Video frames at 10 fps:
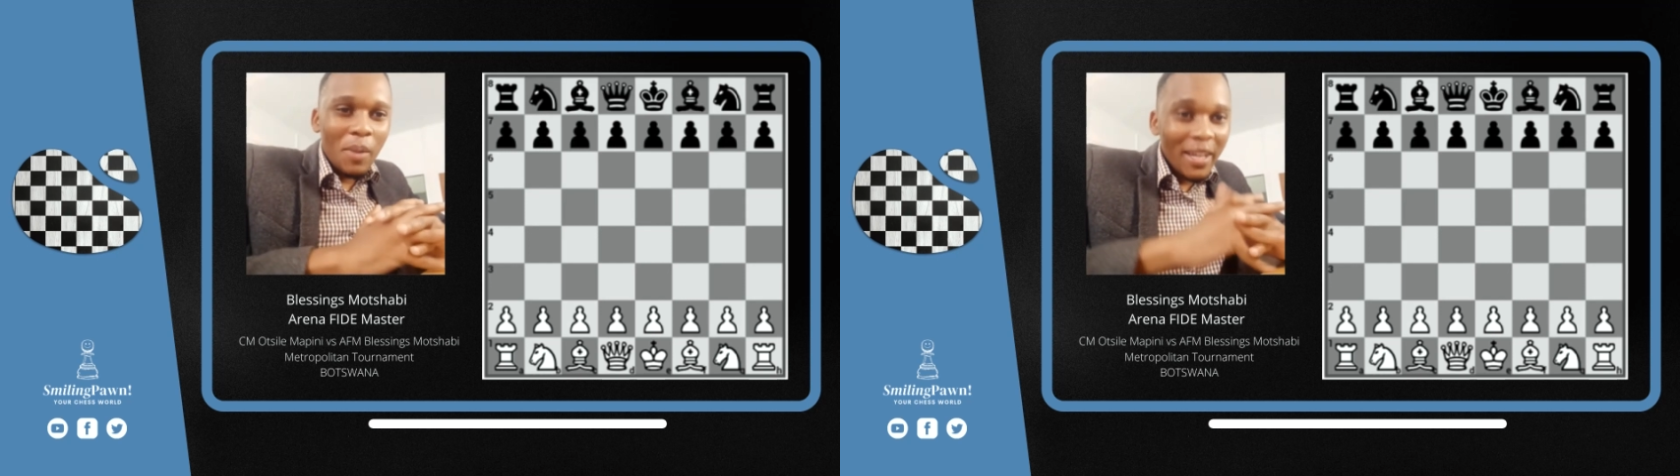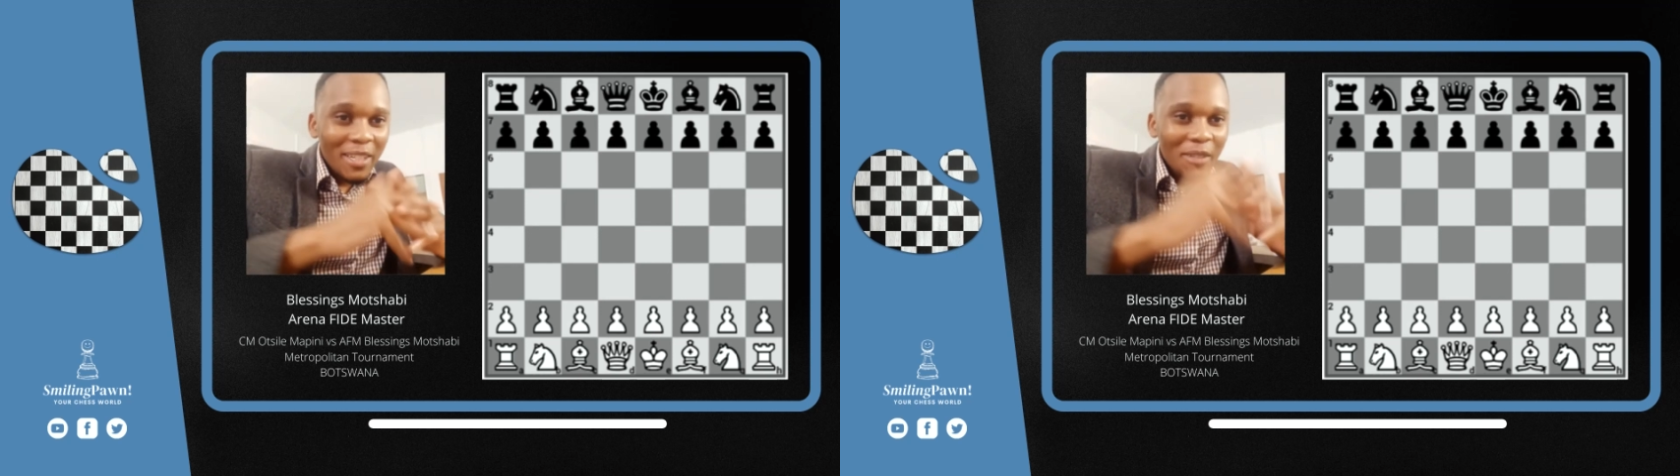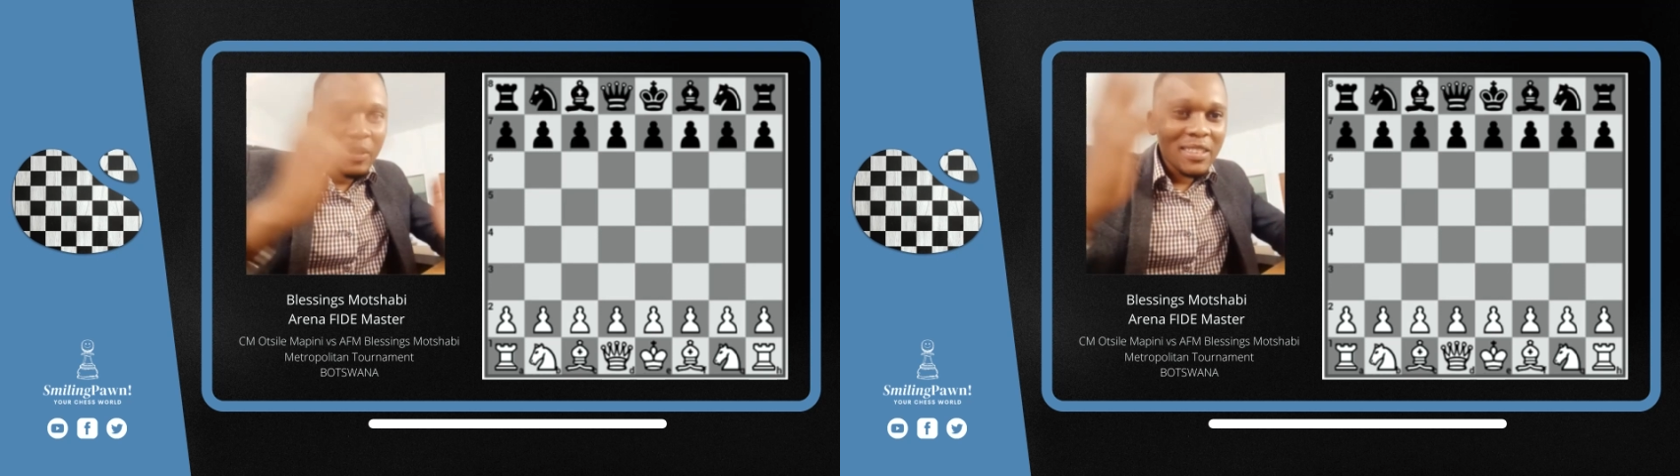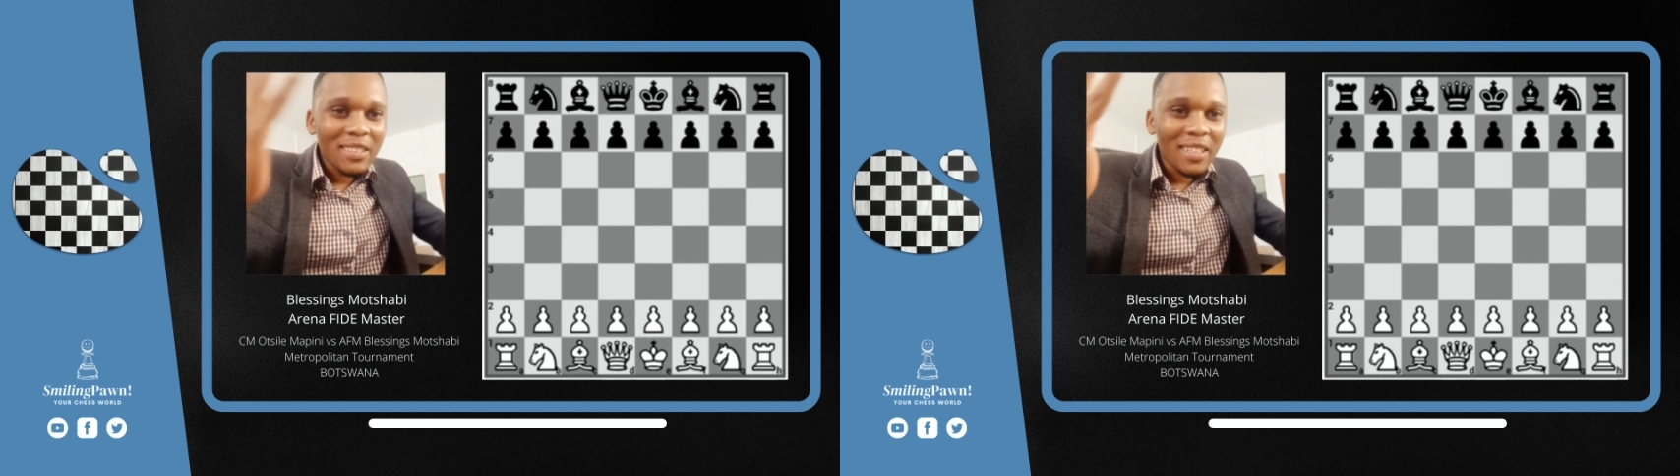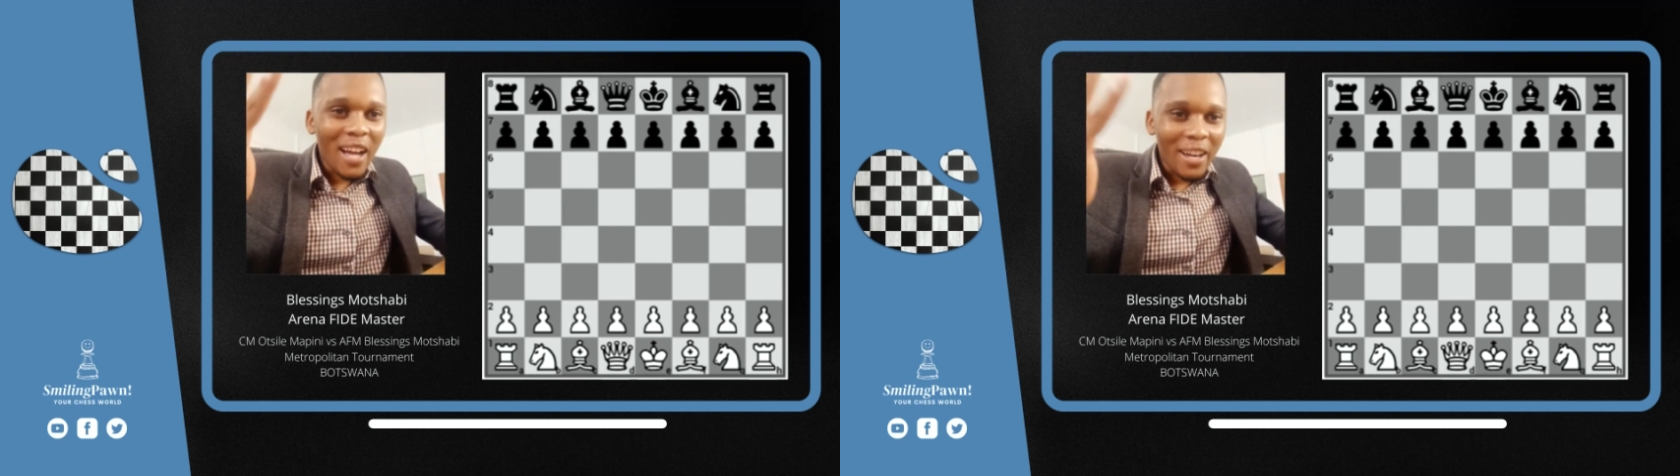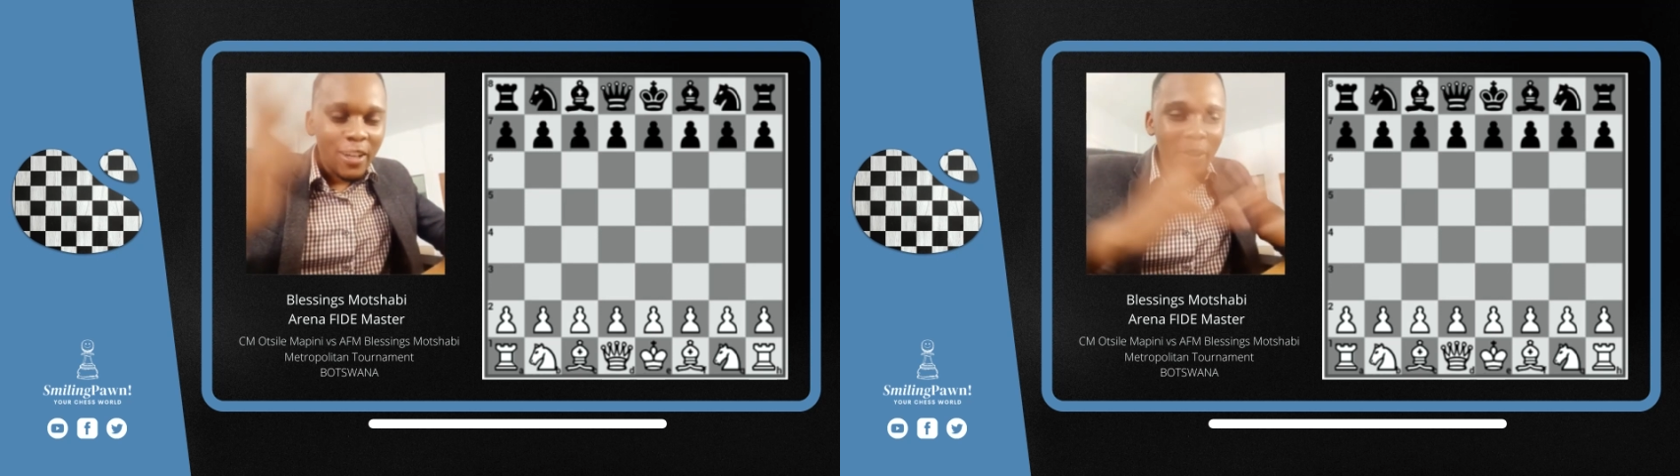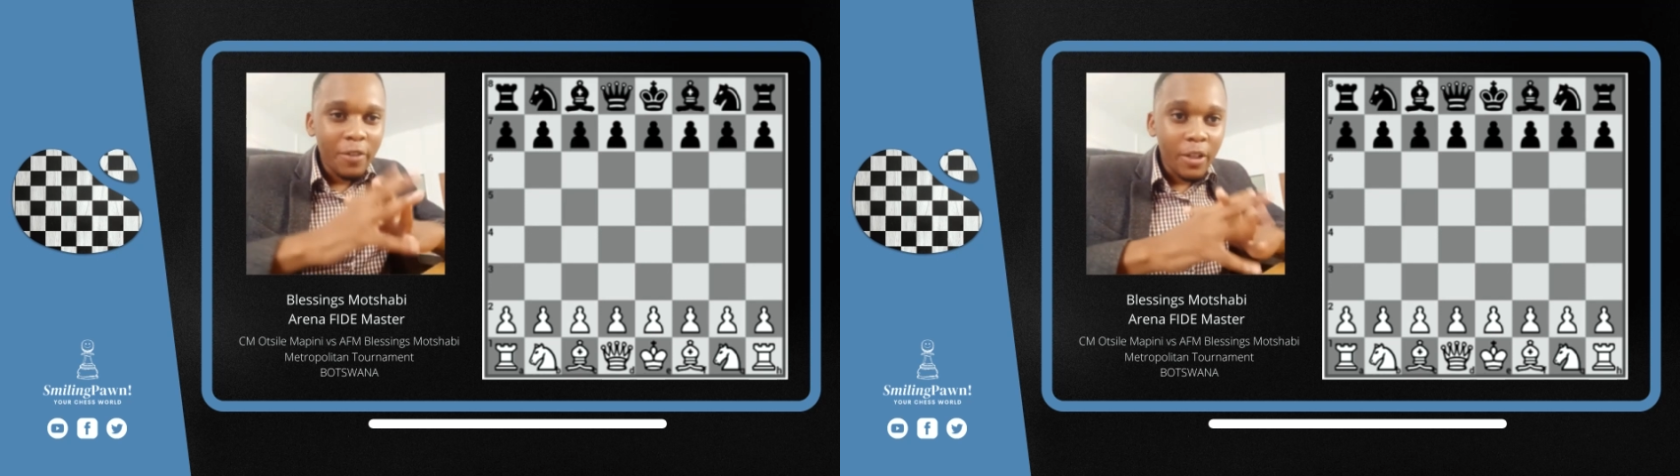name is FIDE